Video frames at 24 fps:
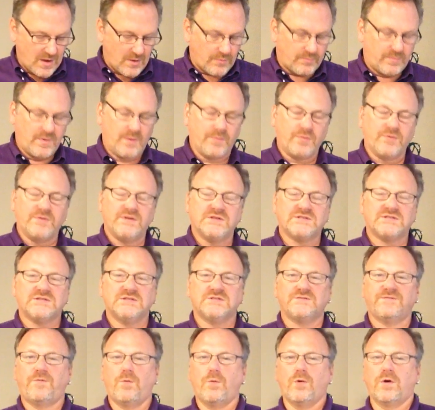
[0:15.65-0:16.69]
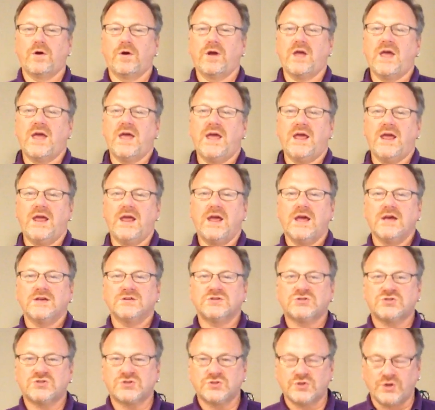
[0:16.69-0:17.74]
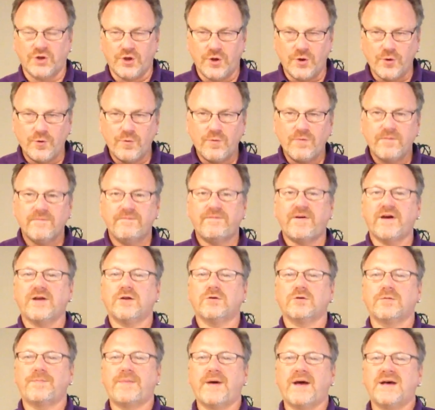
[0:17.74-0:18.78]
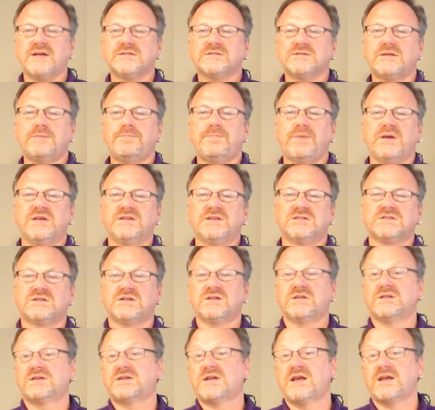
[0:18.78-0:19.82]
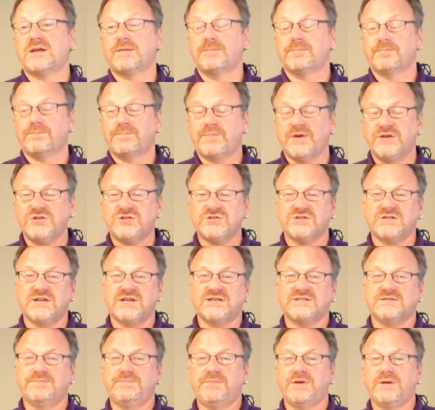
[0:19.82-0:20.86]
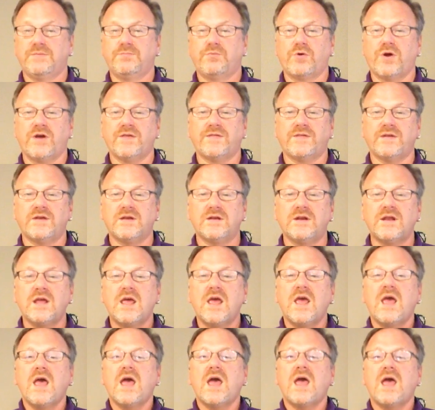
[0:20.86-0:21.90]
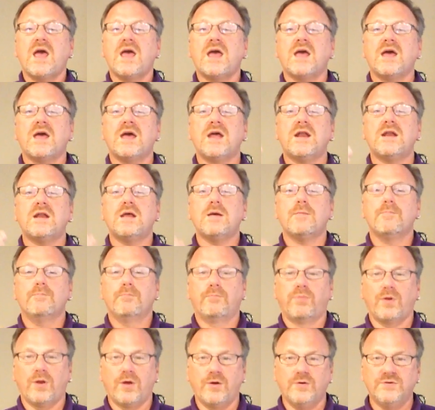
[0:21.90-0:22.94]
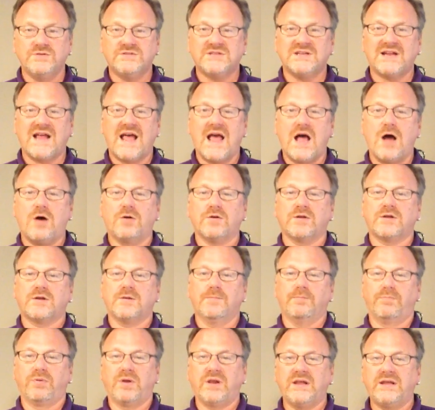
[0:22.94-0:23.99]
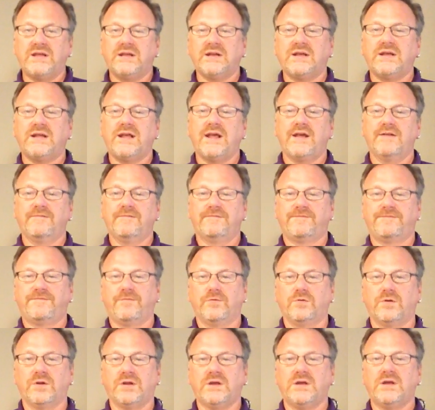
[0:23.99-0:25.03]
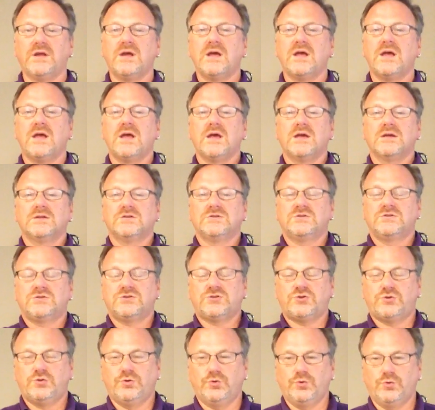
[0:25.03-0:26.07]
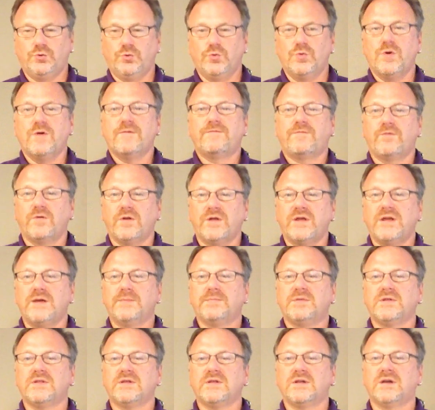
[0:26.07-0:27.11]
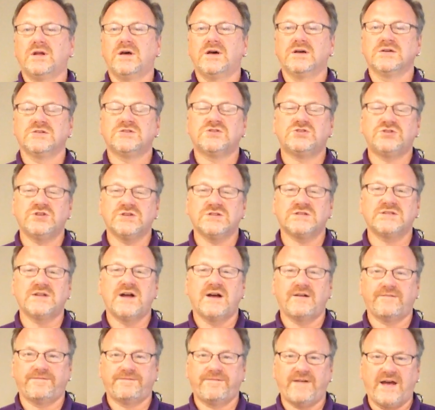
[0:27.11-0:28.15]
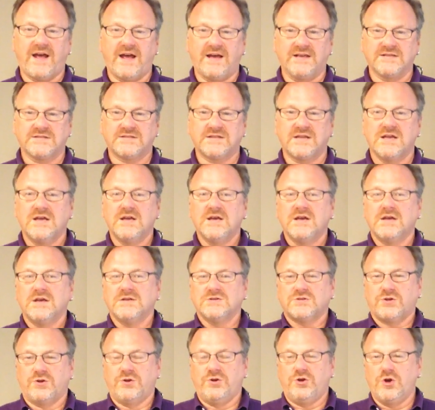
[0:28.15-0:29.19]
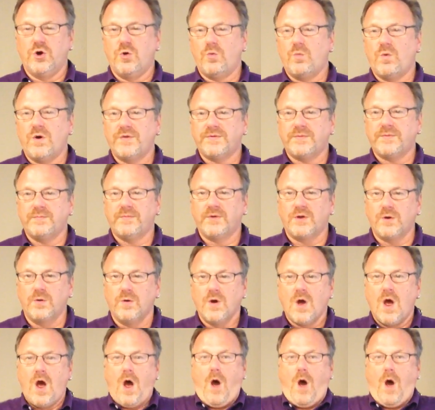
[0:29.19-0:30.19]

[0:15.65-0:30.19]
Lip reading: Remember, this is for a slow vital capacity. Basically, the patient takes a big breath in and blows it out completely and fully to fully empty the lungs, just not fast. So you don't want them to go